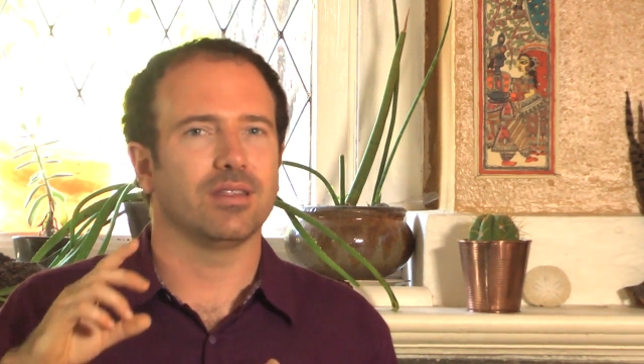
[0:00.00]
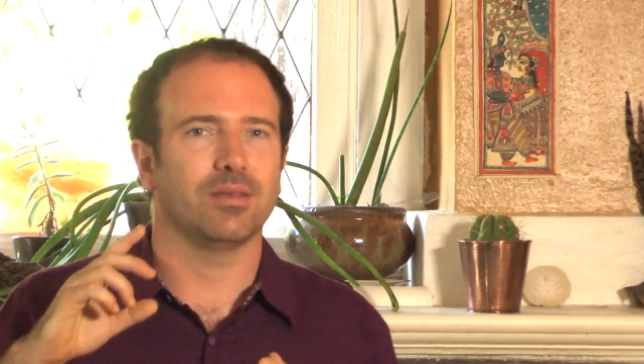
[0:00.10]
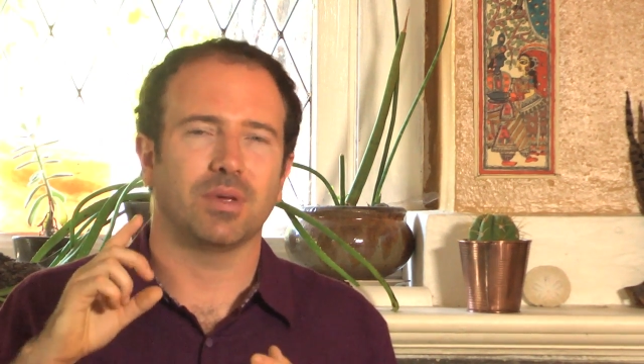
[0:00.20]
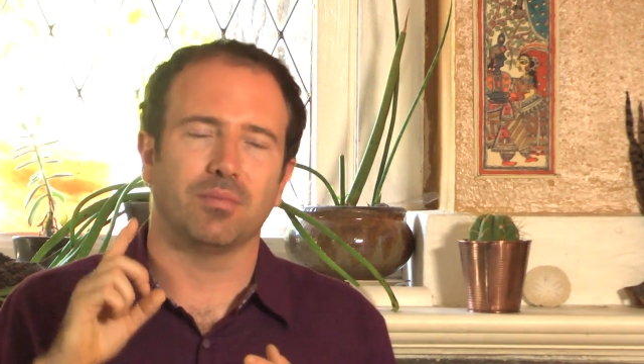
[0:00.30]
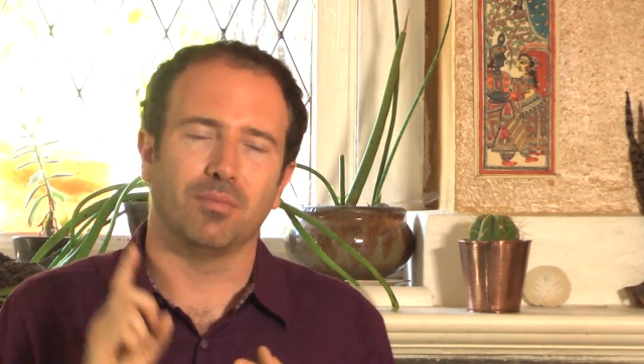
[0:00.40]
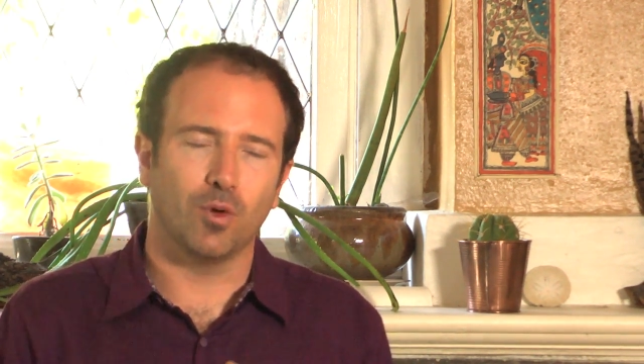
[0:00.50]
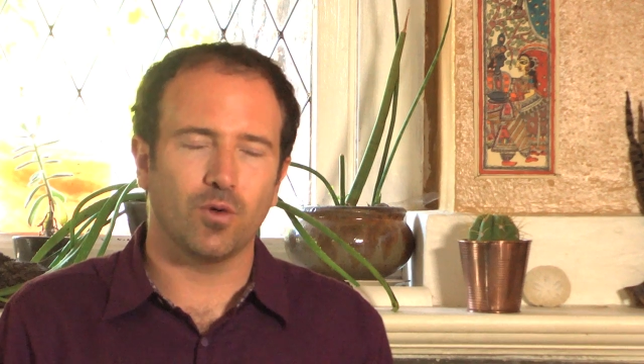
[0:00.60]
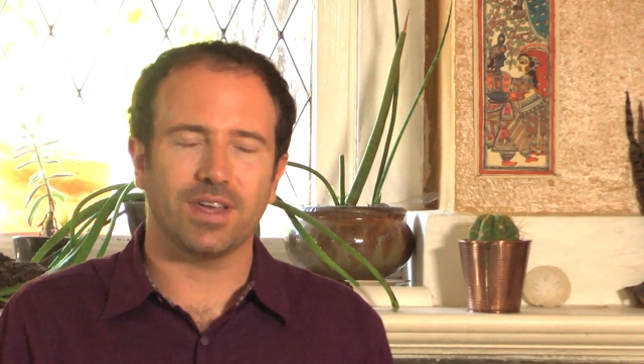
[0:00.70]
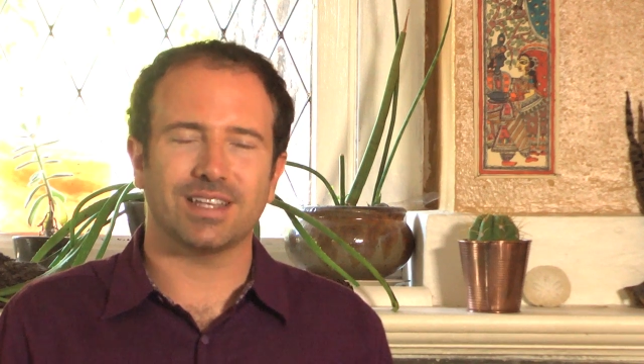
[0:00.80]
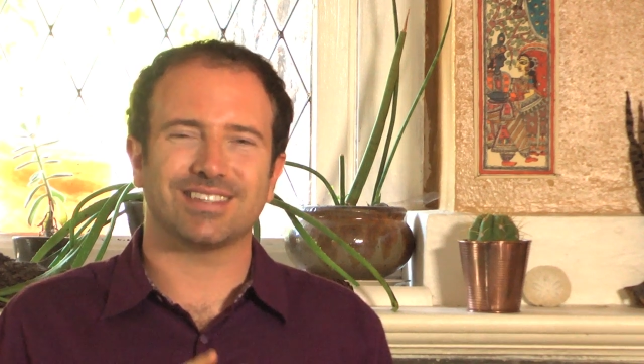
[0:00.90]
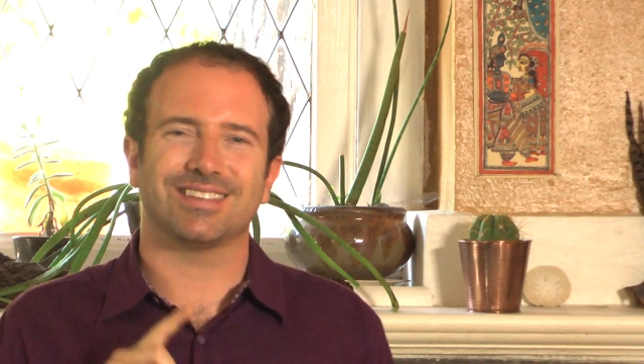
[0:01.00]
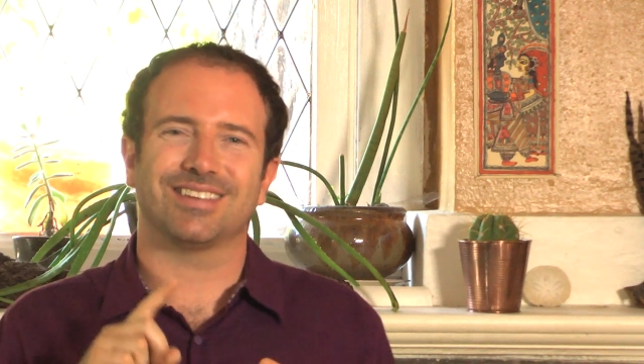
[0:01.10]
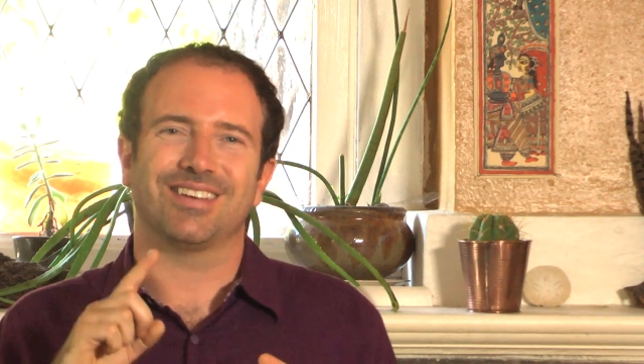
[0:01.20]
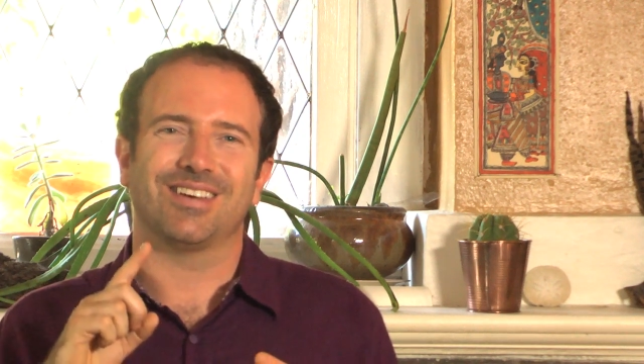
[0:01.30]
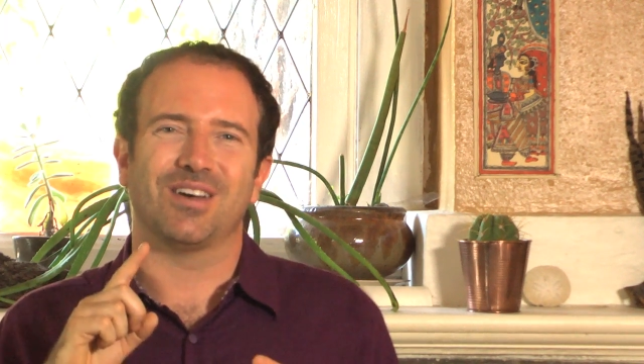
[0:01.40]
That'd be
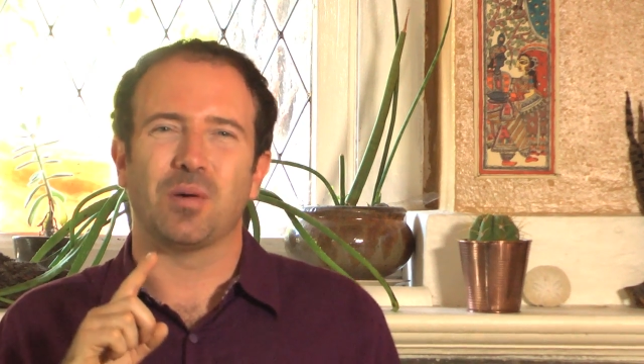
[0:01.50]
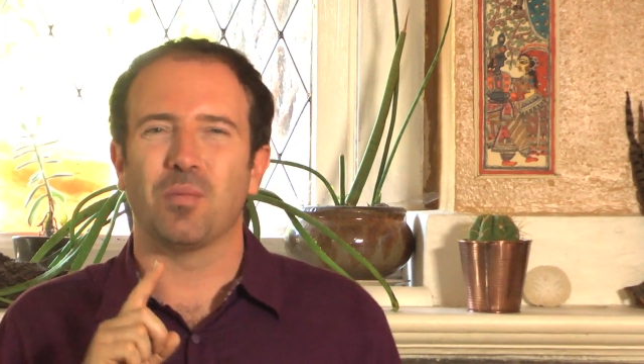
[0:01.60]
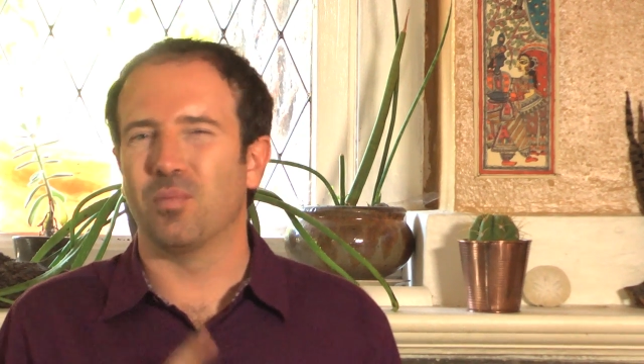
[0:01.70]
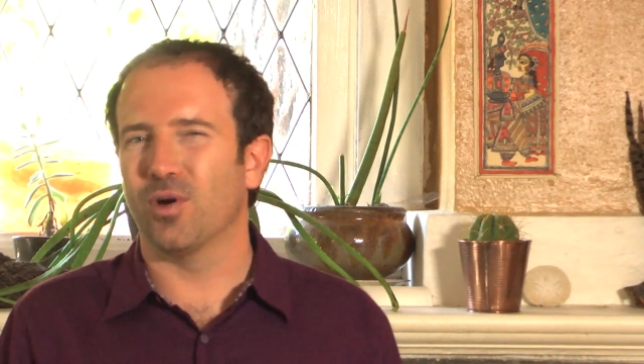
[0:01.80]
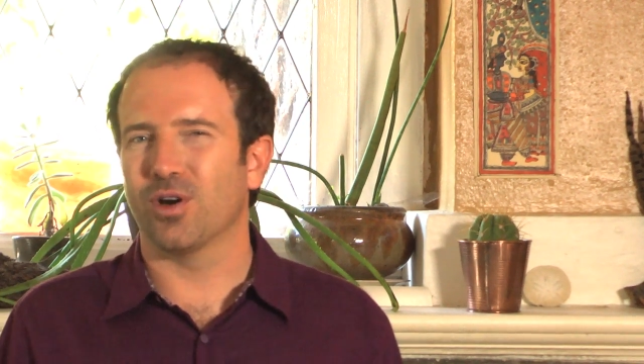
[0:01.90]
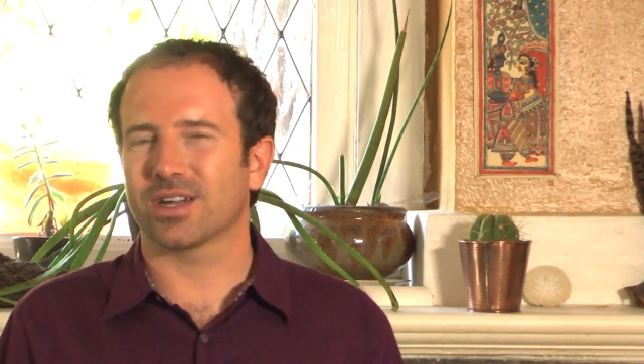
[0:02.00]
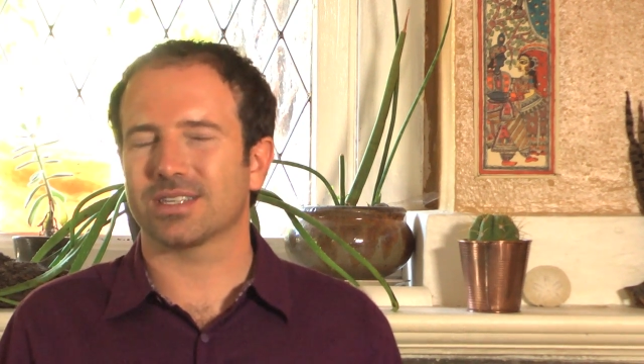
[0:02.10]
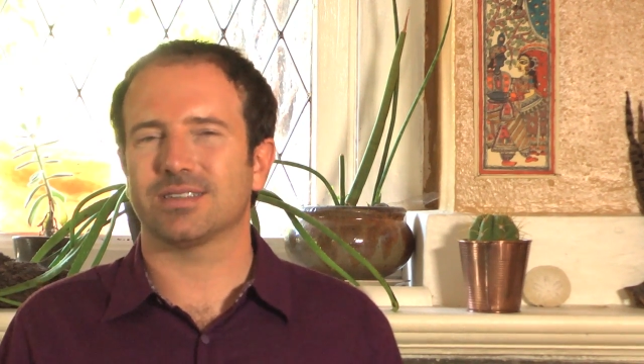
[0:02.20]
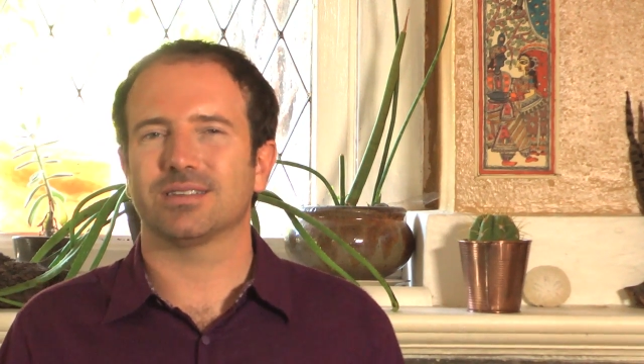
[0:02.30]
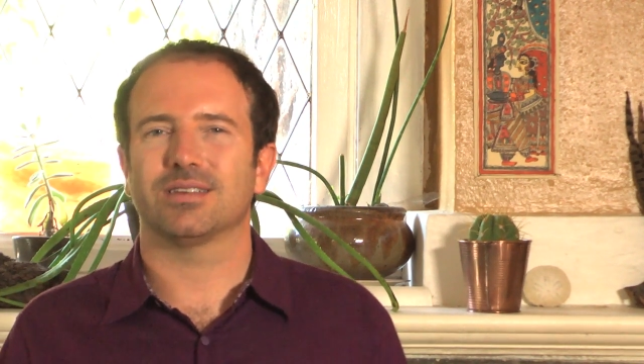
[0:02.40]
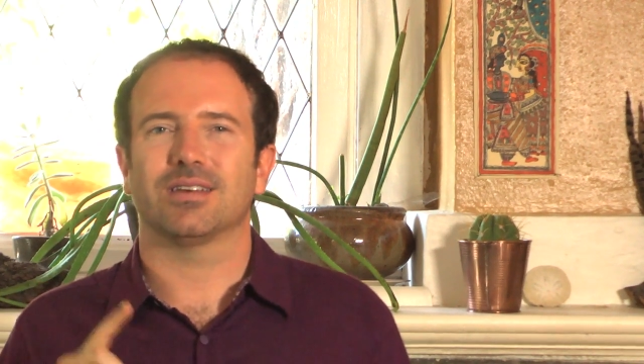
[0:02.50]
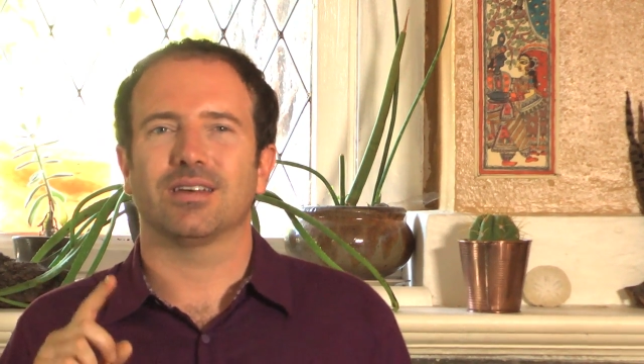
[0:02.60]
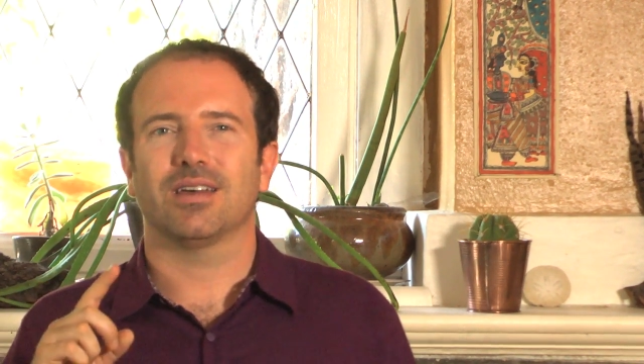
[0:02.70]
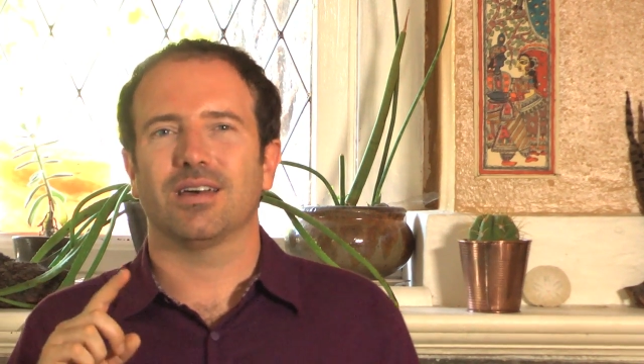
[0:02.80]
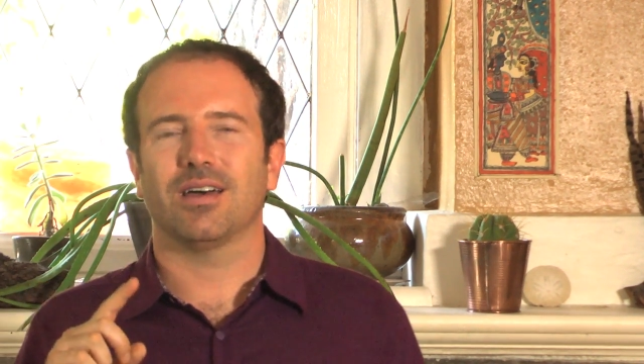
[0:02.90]
movies, books,
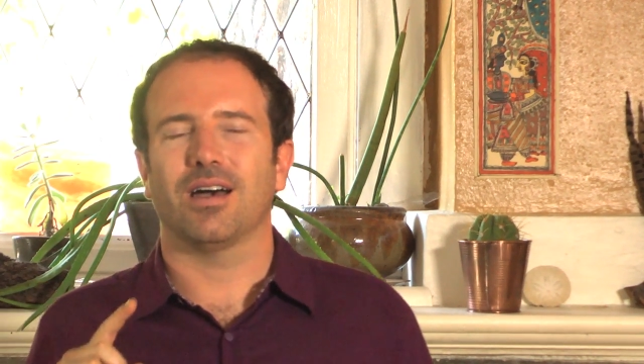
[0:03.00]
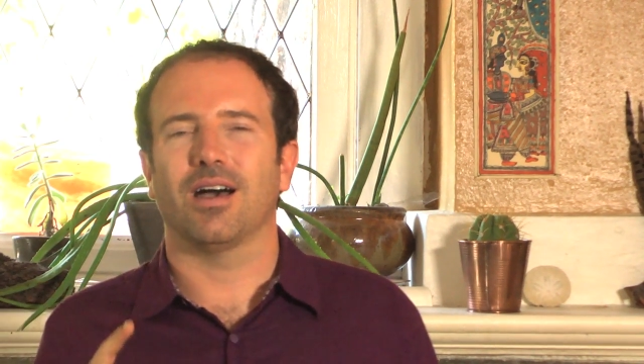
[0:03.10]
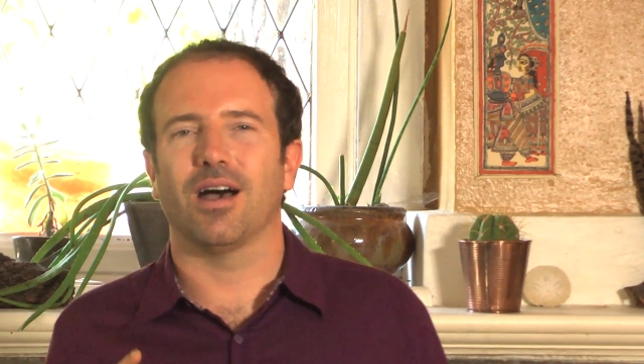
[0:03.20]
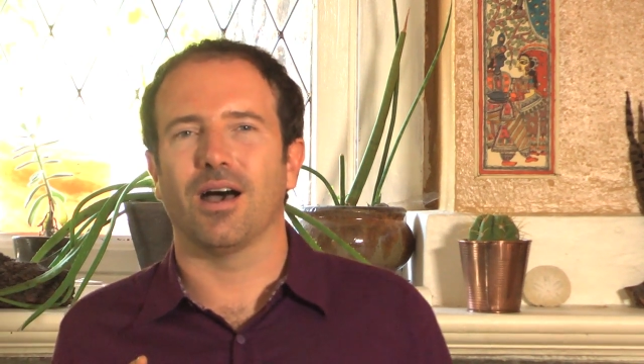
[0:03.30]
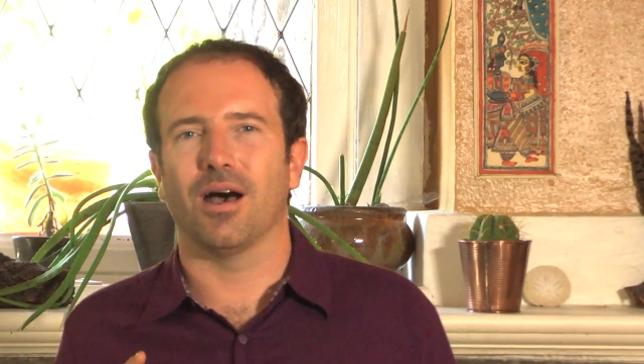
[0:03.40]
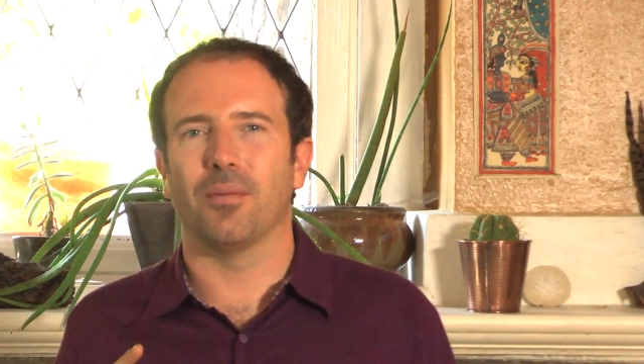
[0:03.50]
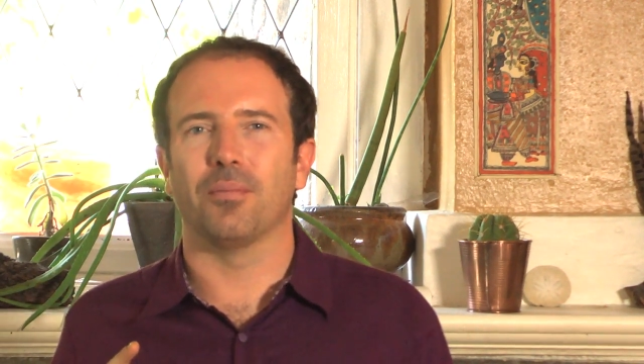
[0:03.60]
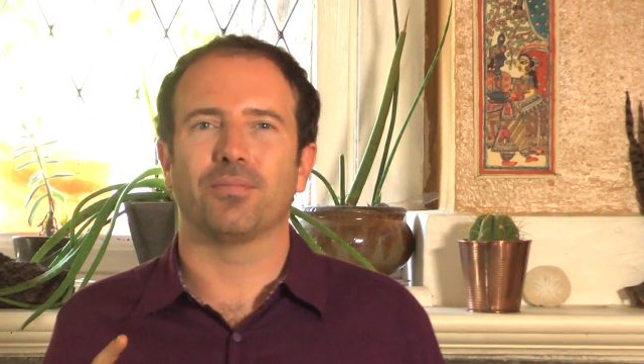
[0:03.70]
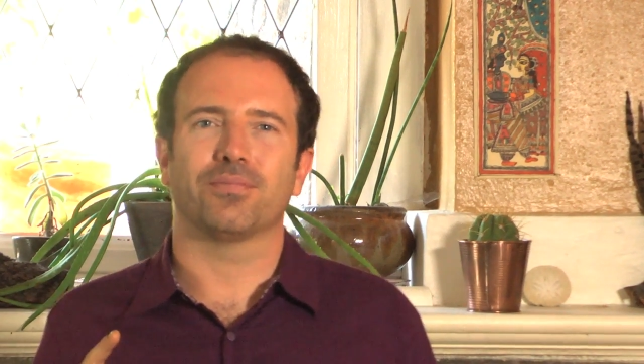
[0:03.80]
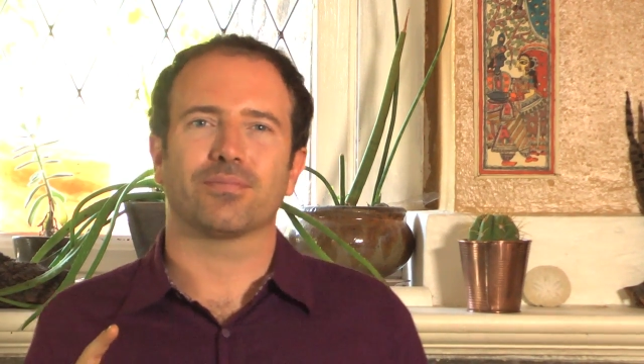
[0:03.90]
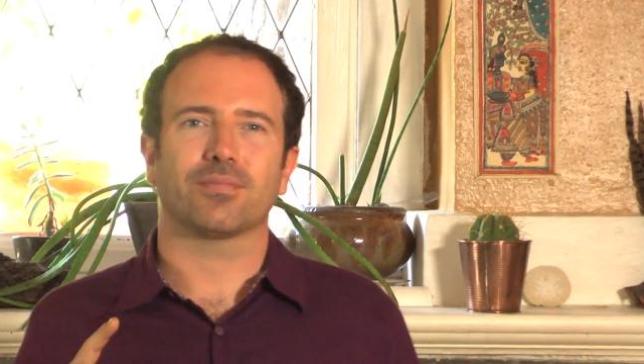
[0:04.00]
um,